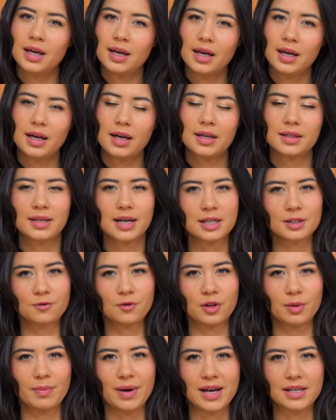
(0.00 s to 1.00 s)
And as
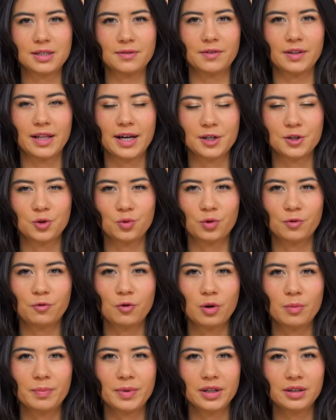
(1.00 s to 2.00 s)
for the massive election
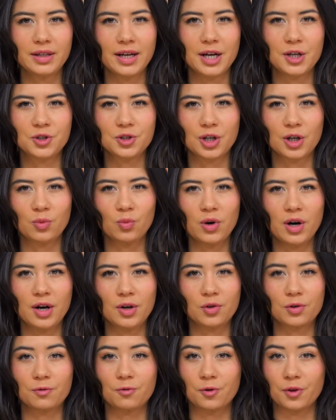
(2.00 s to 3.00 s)
reform bill, H.R.
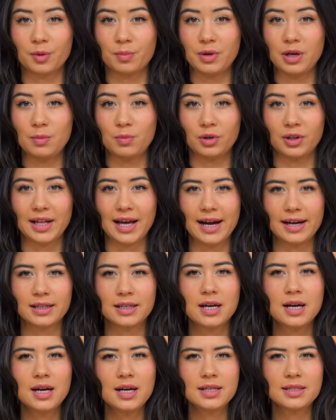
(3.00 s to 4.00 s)
1, or For the People
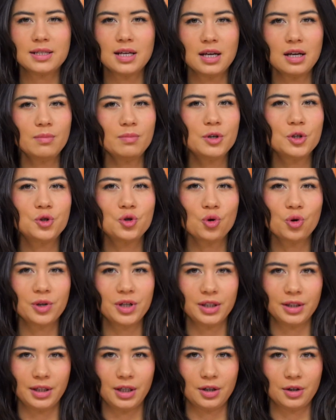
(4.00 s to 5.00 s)
Act, Senate
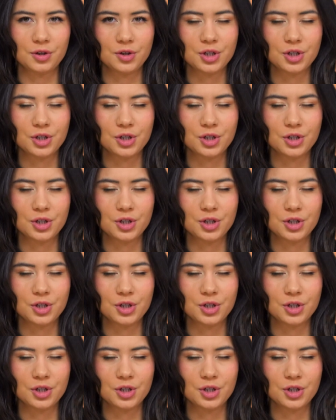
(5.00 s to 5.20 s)
Majority Leader